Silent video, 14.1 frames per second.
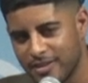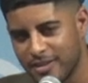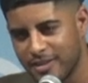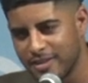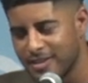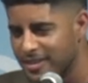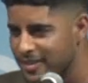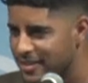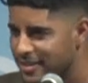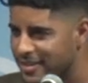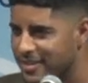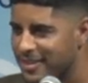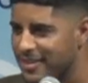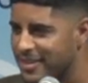
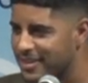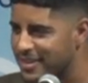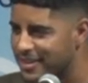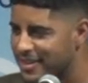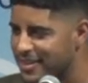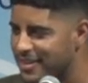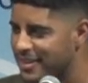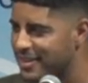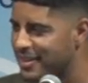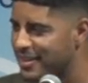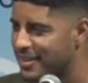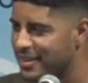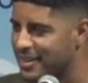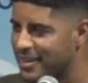
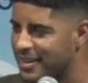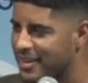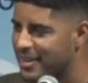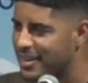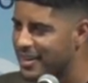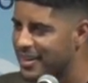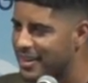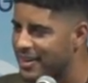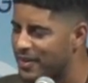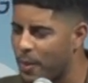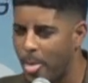[no speech]